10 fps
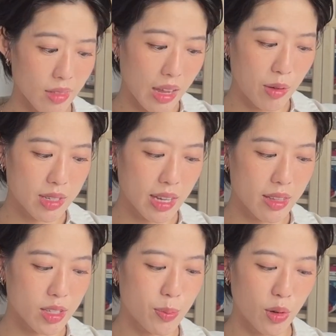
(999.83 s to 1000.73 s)
I would say
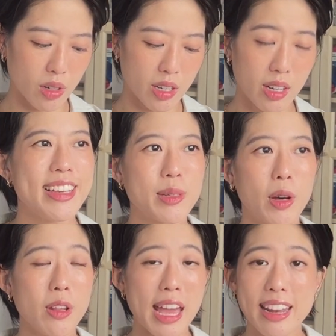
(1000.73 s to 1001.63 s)
this book is
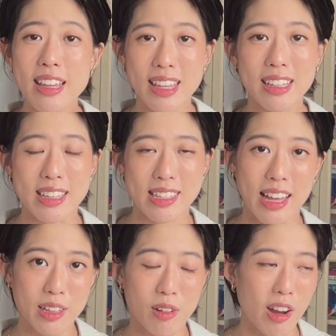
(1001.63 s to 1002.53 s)
about anything that's
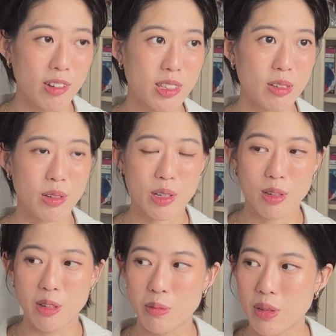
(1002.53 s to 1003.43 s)
underground. So it
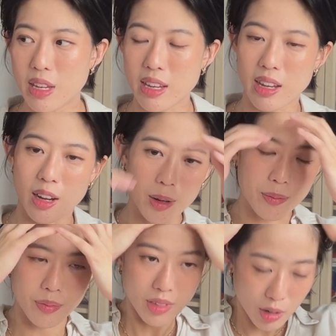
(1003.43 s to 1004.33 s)
could be
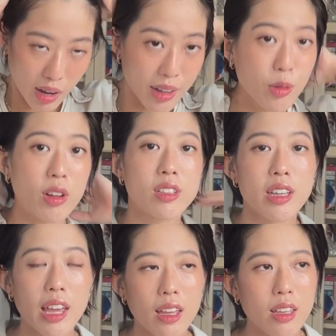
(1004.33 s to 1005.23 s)
underwater
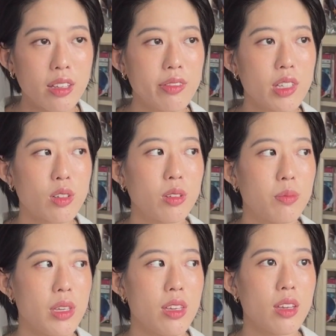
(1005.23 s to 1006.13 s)
caves, it could
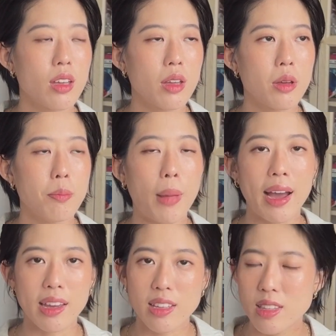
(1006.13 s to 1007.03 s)
be
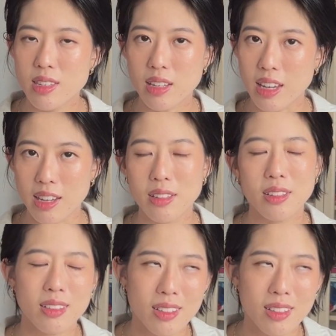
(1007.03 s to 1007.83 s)
mines again.